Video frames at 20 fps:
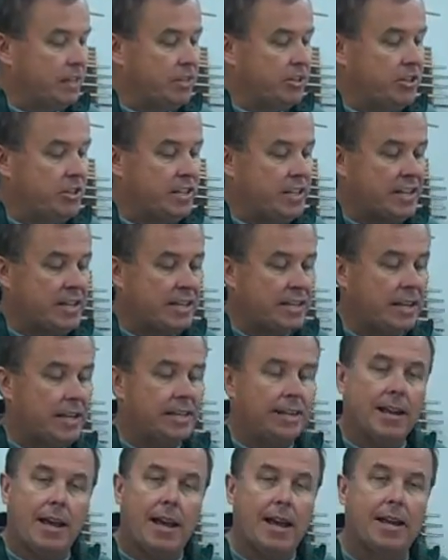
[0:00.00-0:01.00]
You need a
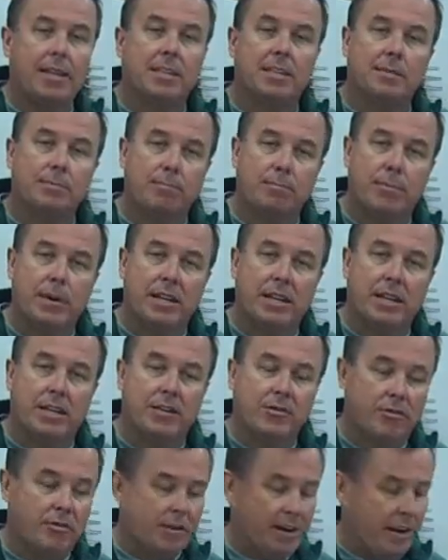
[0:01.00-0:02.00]
nice
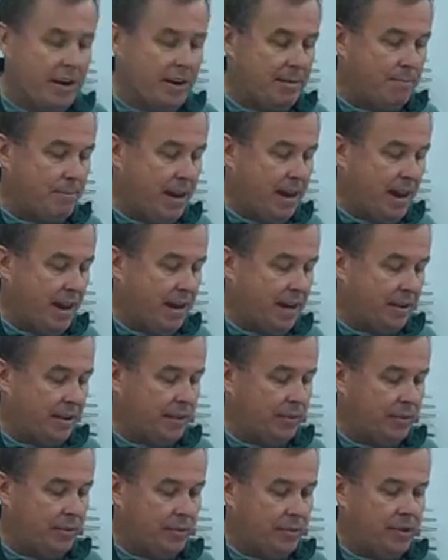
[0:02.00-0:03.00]
big grain bag.
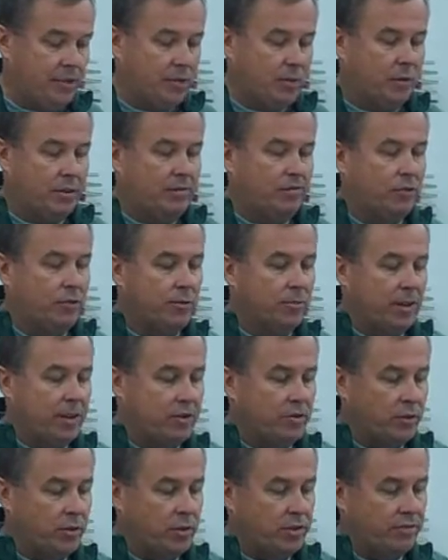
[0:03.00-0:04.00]
This one's 24 by
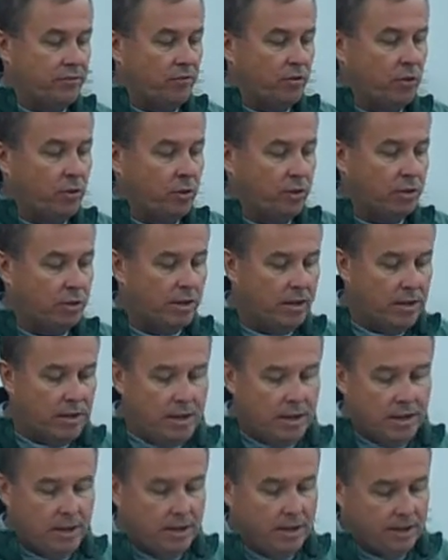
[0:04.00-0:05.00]
24.
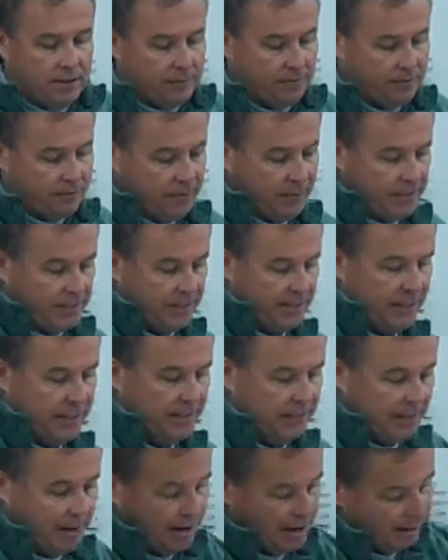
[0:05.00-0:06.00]
Fits the
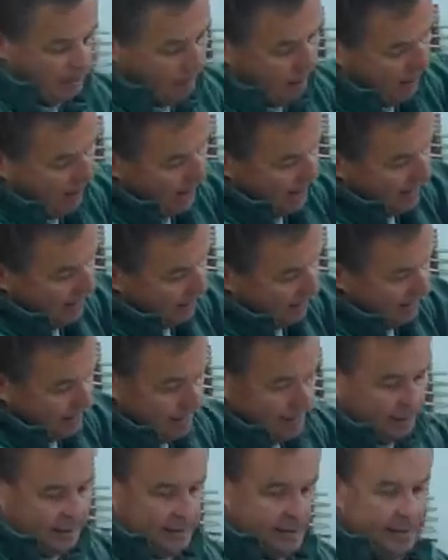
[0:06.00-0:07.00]
entire pot.
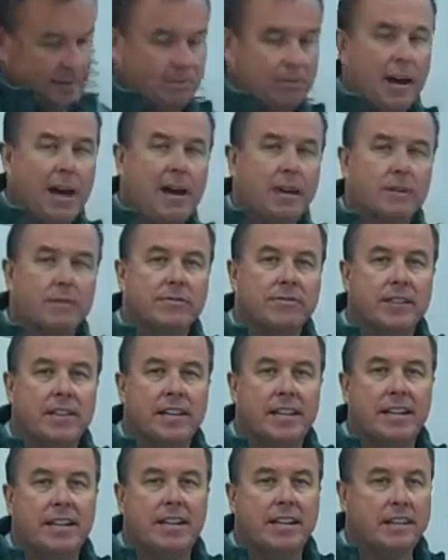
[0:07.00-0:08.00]
Pot will
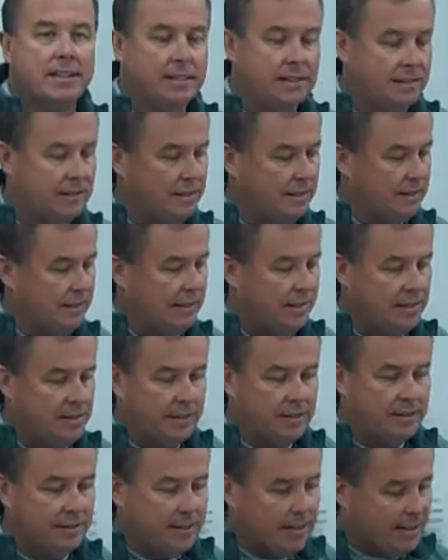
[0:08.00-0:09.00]
fit in it.
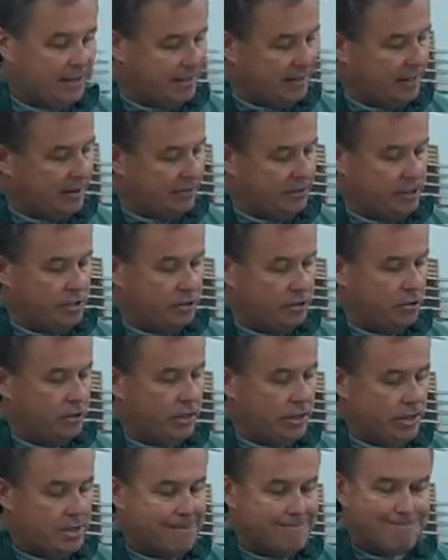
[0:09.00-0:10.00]
They're nice heavy
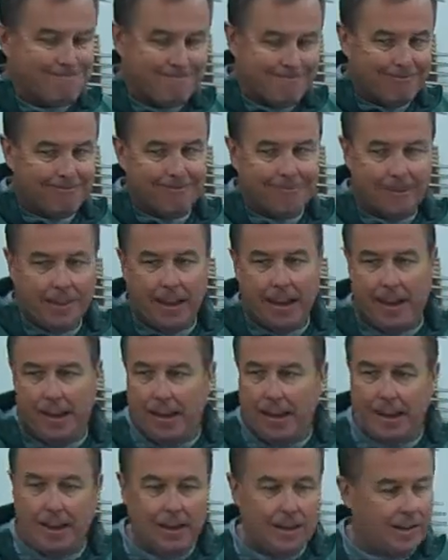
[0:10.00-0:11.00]
duty.
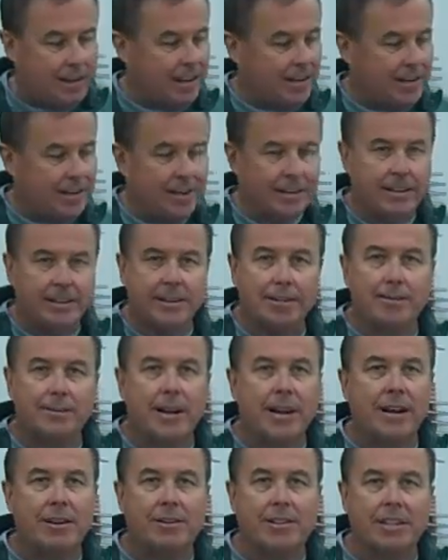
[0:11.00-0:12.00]
I carried
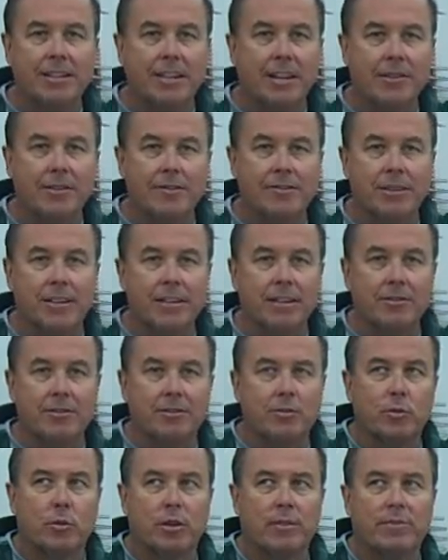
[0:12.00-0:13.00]
around in another video a
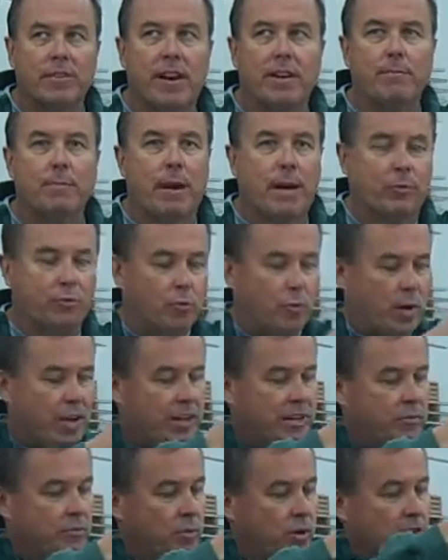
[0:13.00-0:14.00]
25-pound
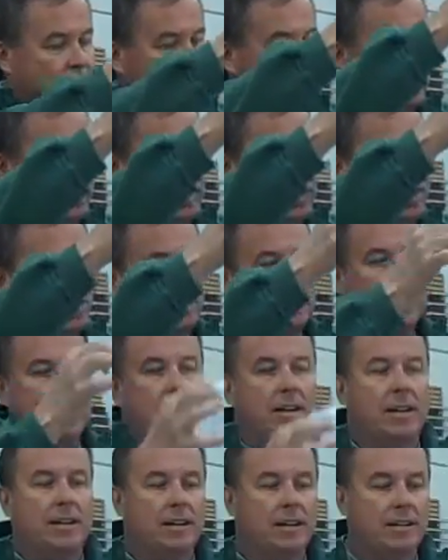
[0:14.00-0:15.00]
weight in one.
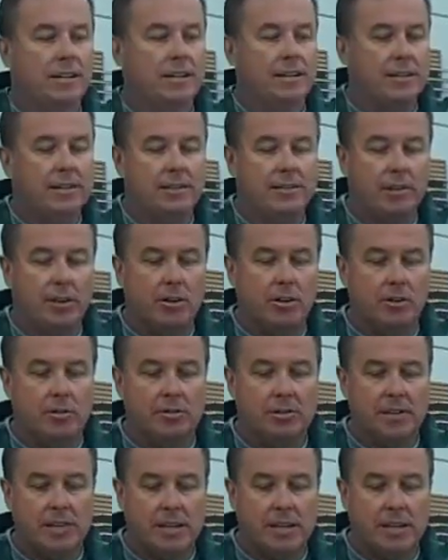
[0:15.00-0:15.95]
So